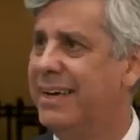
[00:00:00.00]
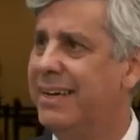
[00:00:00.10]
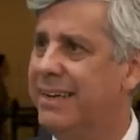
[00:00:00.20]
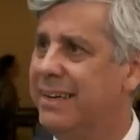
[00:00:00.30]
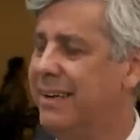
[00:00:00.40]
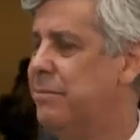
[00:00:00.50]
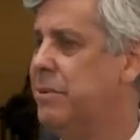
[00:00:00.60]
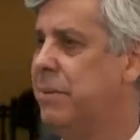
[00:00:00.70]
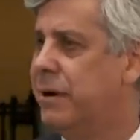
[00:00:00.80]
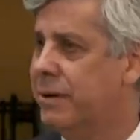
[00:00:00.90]
The labor
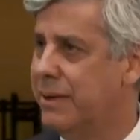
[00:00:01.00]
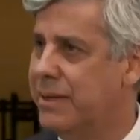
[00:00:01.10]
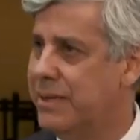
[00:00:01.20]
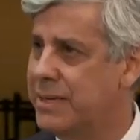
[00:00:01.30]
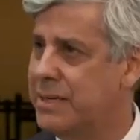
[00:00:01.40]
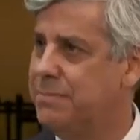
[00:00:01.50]
market is